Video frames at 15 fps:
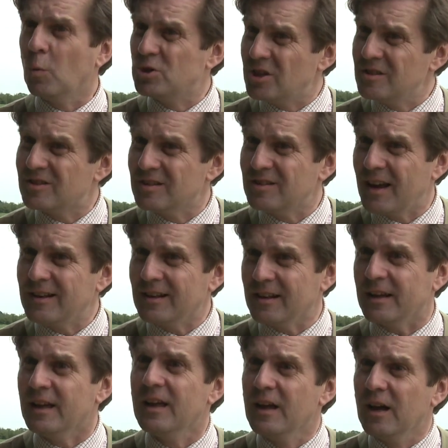which
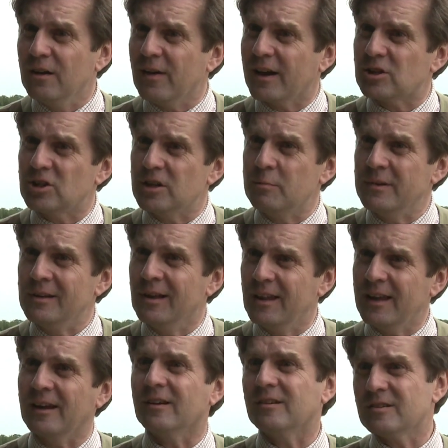incidentally have actually been
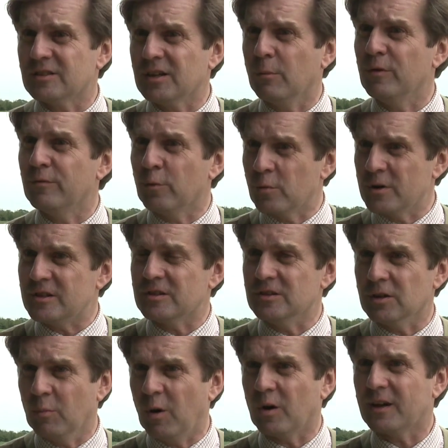linked to some of the
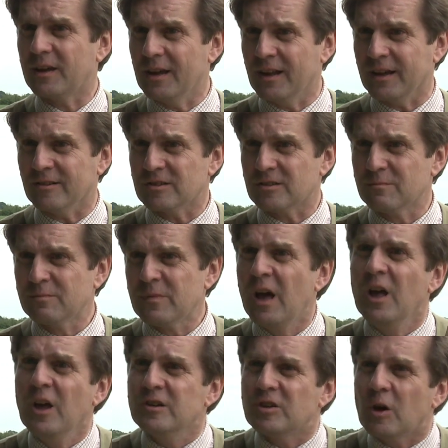recent amok killings.
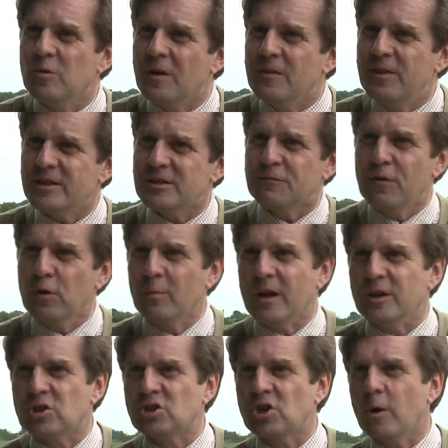So, this film
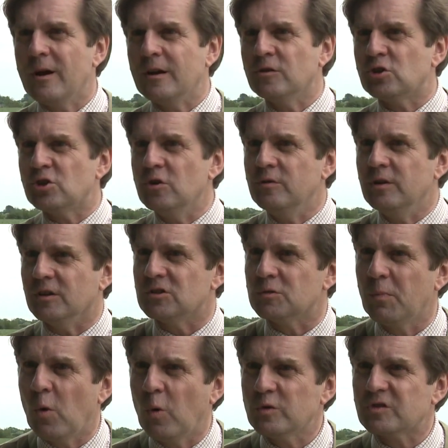is showing the shooting
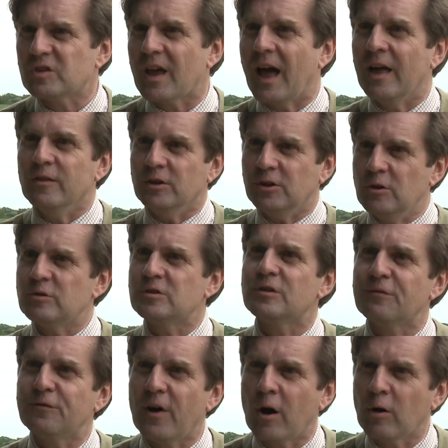sports and the use
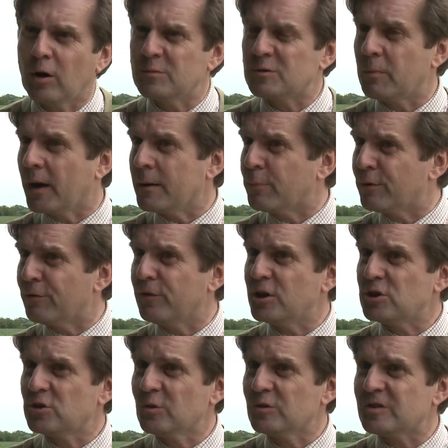of firearms by
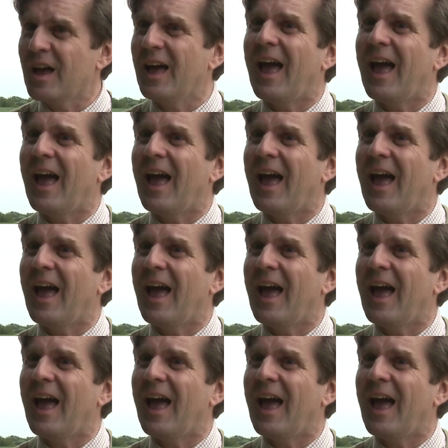professionals